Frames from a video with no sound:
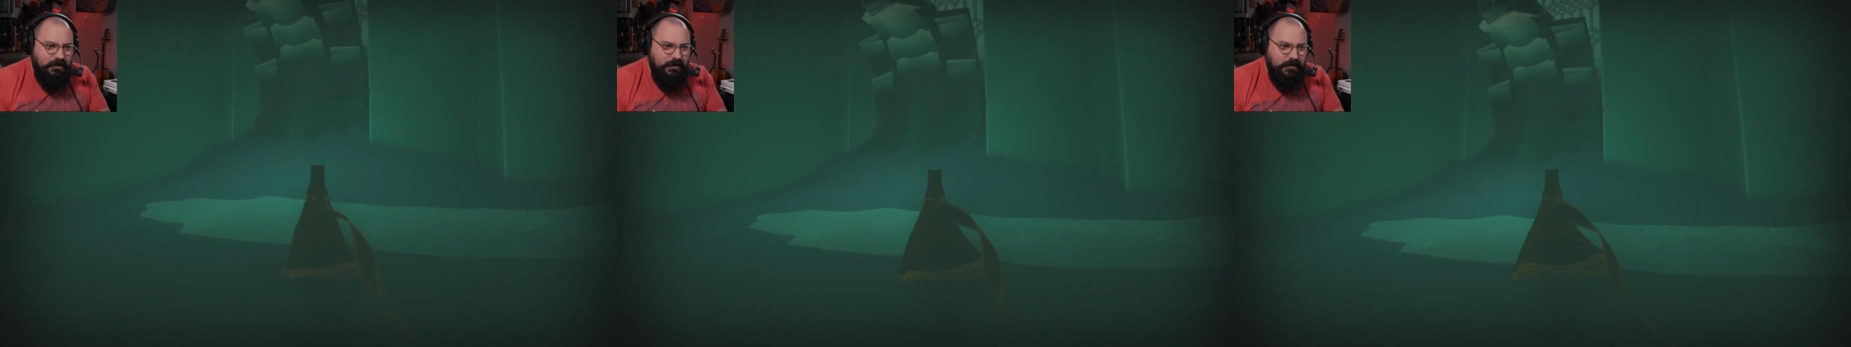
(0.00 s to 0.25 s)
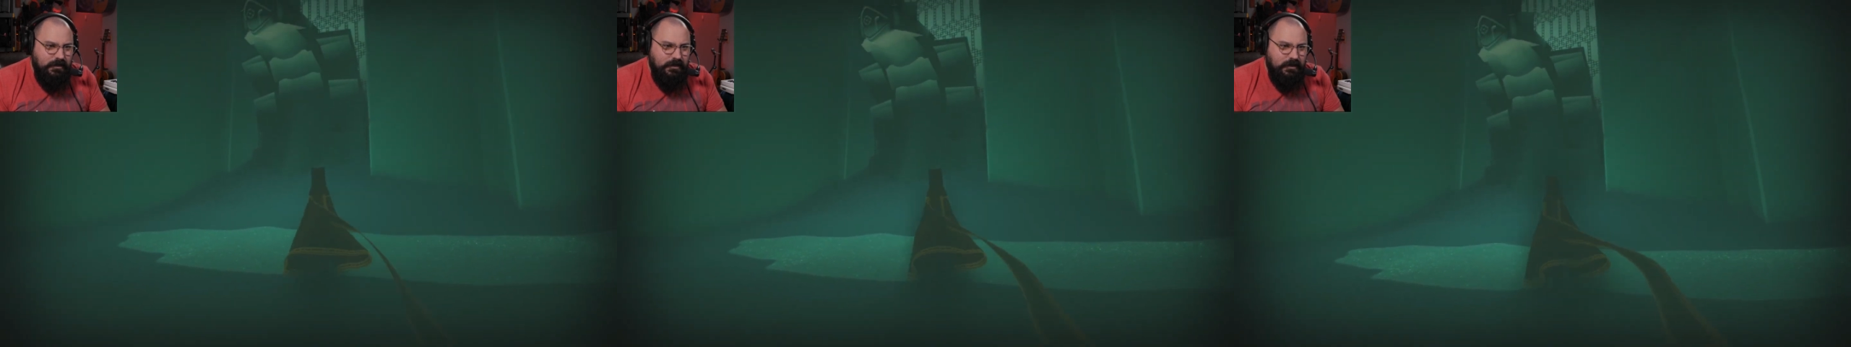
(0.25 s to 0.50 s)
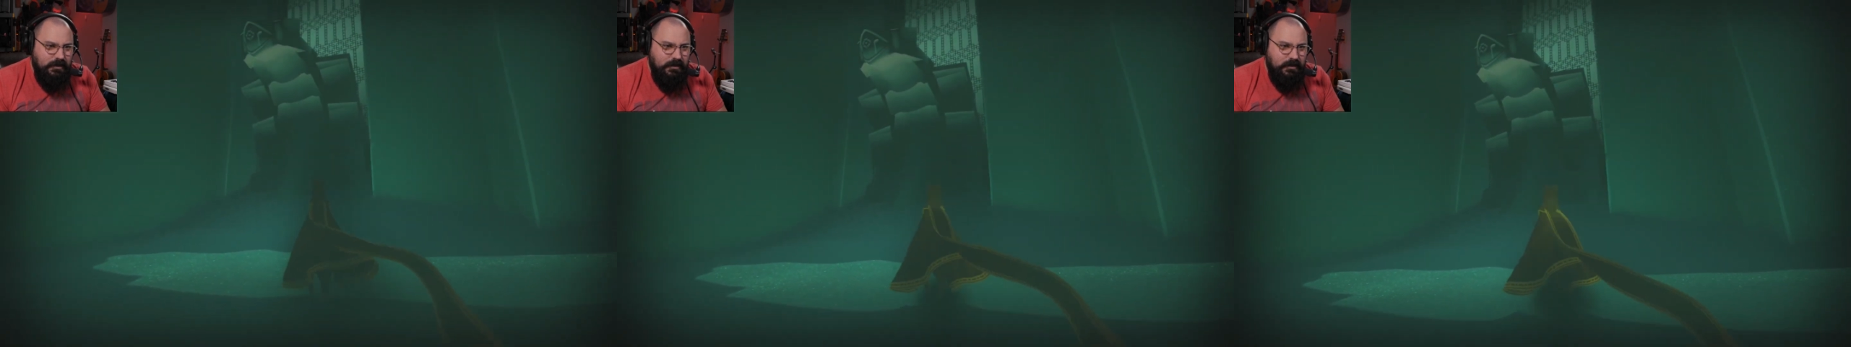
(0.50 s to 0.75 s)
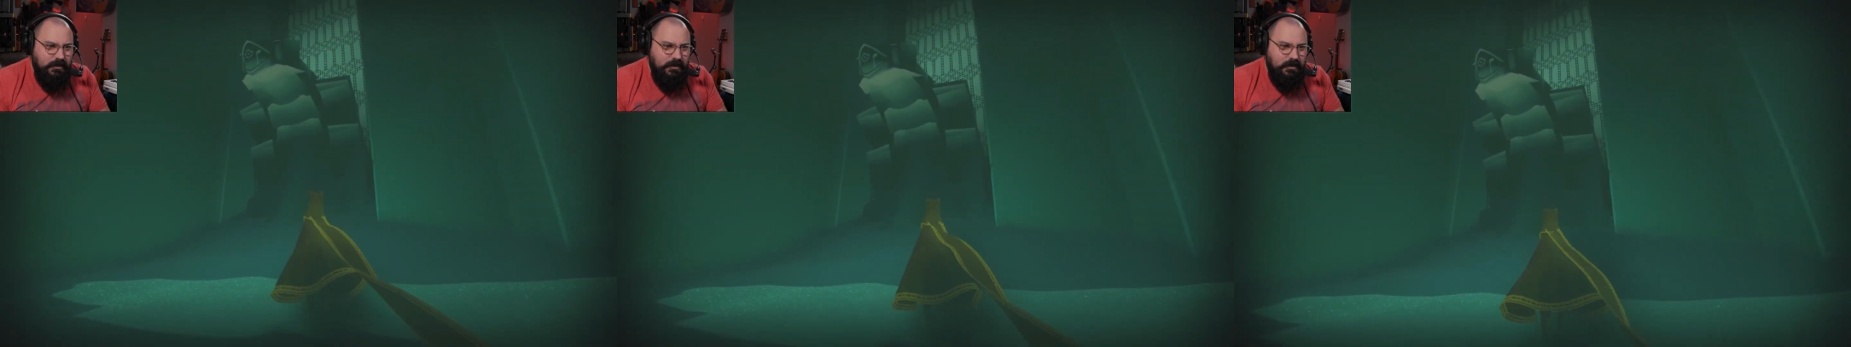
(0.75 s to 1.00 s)

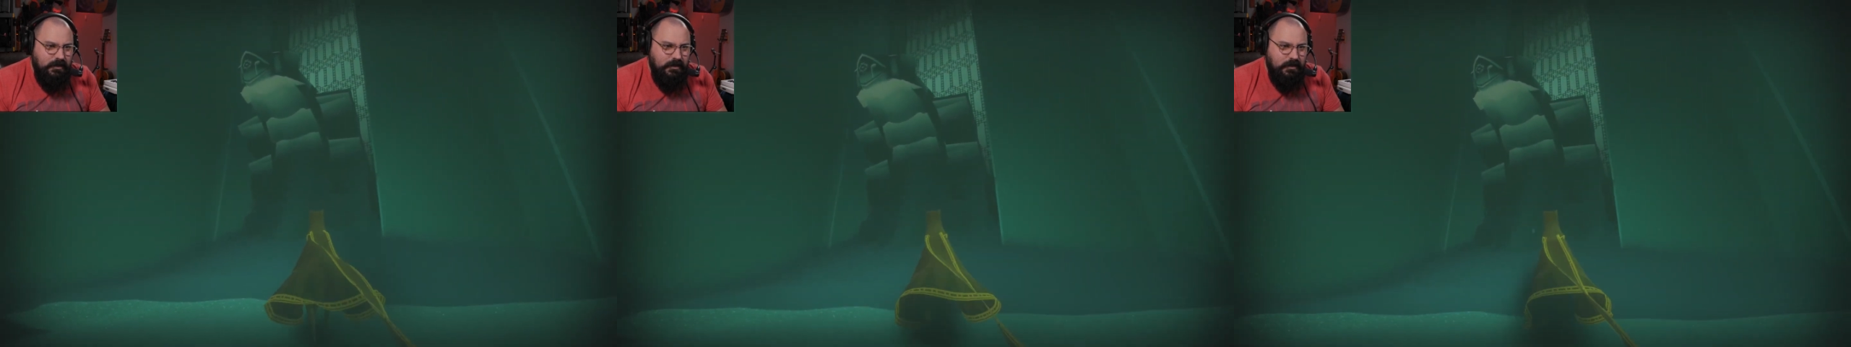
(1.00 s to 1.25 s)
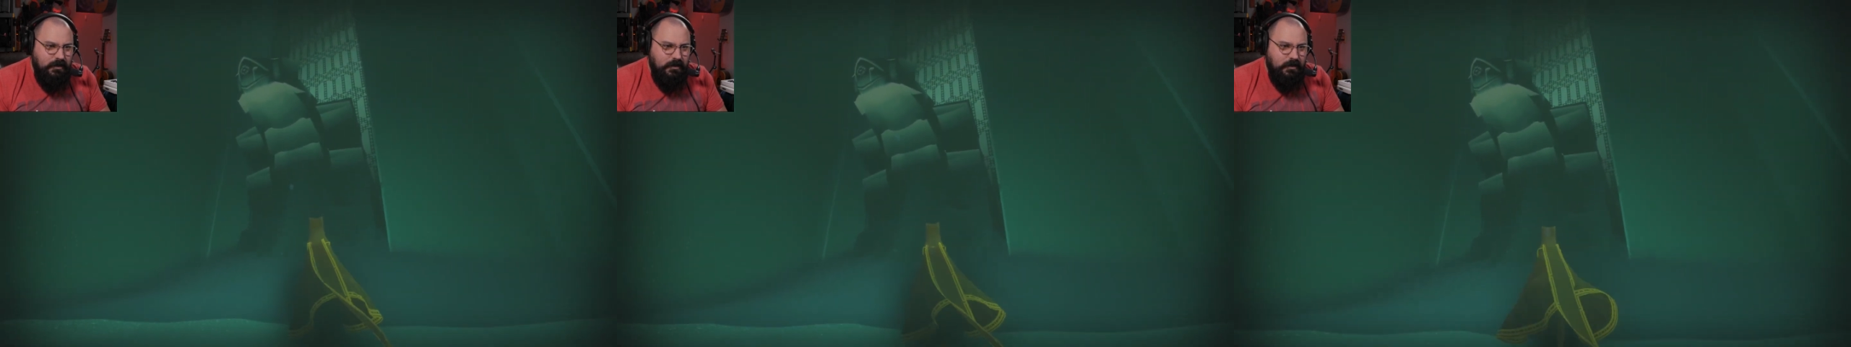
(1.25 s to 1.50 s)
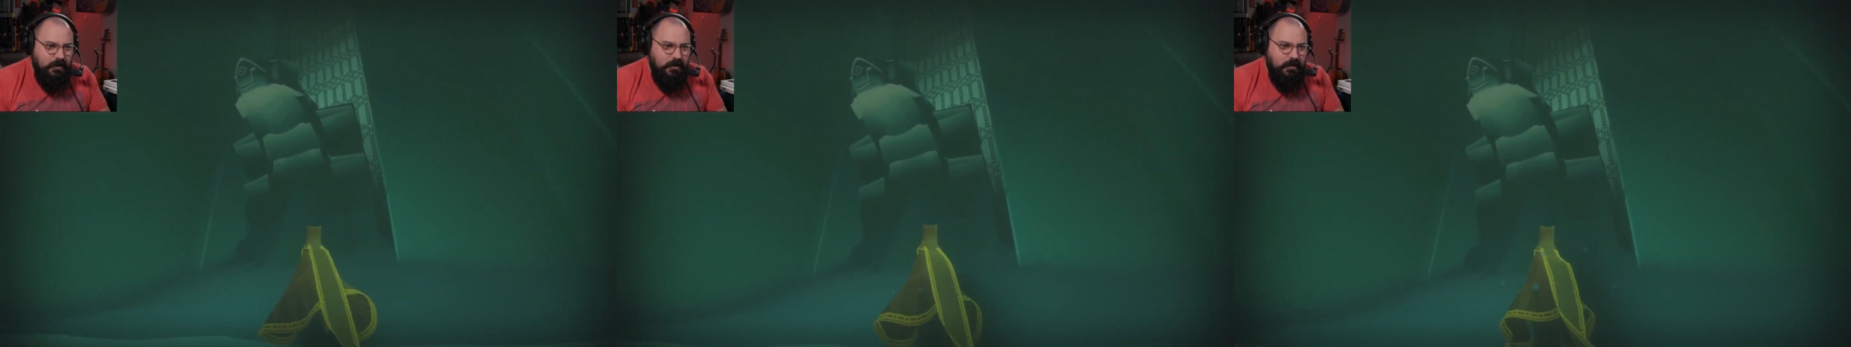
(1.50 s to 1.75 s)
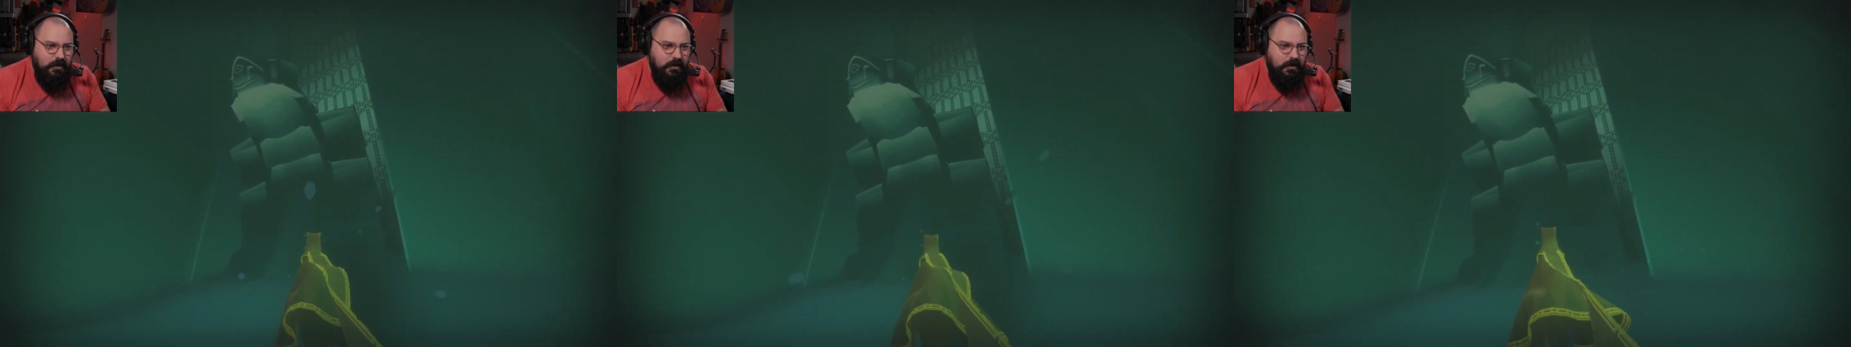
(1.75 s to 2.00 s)

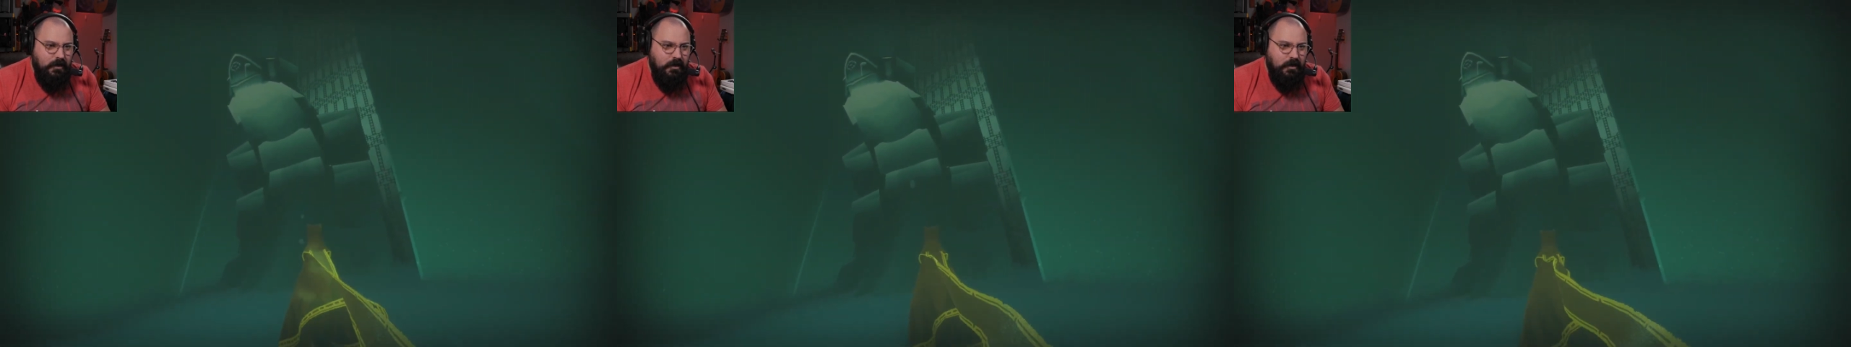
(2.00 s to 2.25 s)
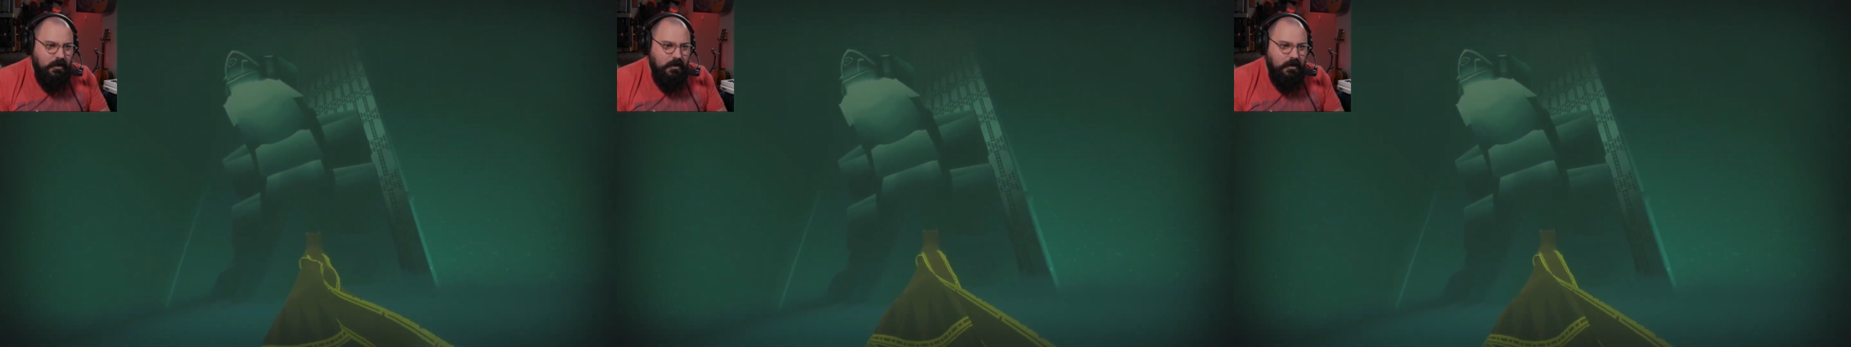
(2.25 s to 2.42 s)
[no speech]